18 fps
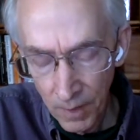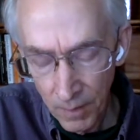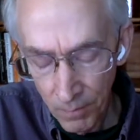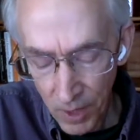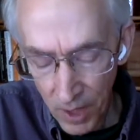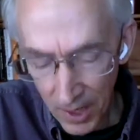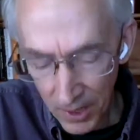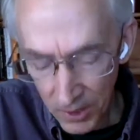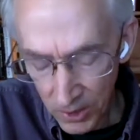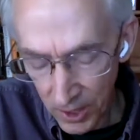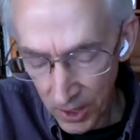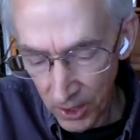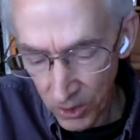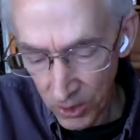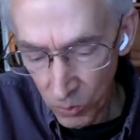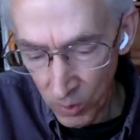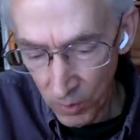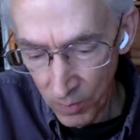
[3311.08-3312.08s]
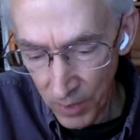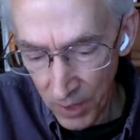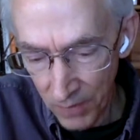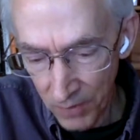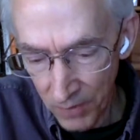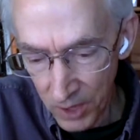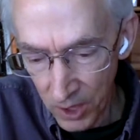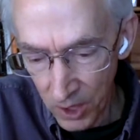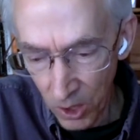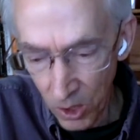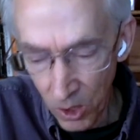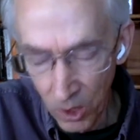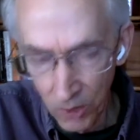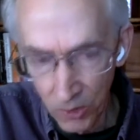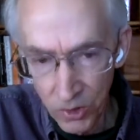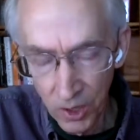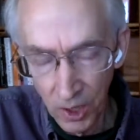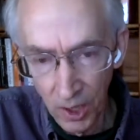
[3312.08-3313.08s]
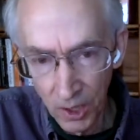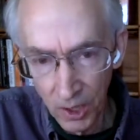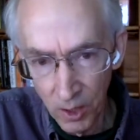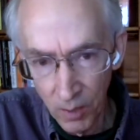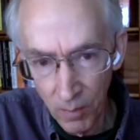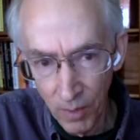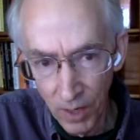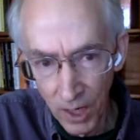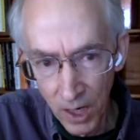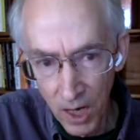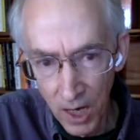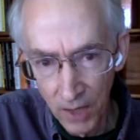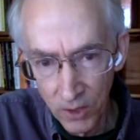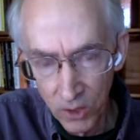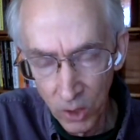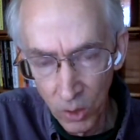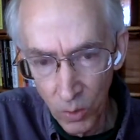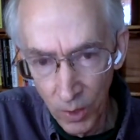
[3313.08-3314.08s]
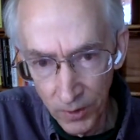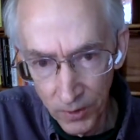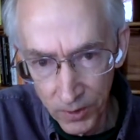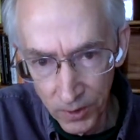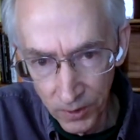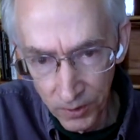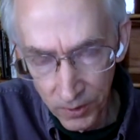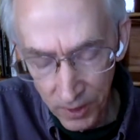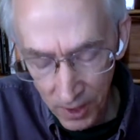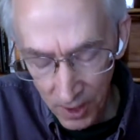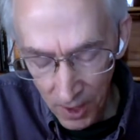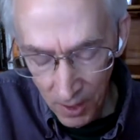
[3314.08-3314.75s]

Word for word: process, what B.F. Skinner calls selection by consequences.